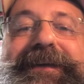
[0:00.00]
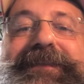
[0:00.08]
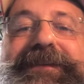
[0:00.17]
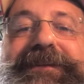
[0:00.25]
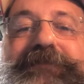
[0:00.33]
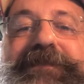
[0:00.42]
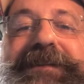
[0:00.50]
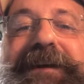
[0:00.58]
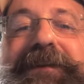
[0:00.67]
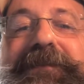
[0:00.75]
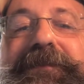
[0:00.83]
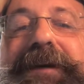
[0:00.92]
this
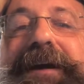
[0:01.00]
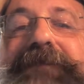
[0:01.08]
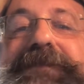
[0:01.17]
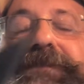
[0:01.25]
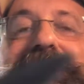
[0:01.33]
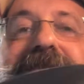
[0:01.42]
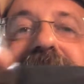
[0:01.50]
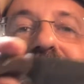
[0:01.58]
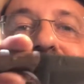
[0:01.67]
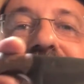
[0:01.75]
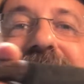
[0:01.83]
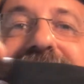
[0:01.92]
particular knife is the
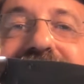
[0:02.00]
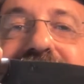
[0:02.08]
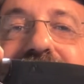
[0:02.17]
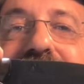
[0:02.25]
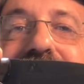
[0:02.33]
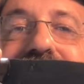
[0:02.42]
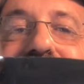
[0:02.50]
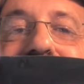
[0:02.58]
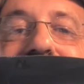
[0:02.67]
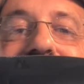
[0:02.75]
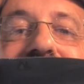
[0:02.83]
Kaw-Liga Flesher.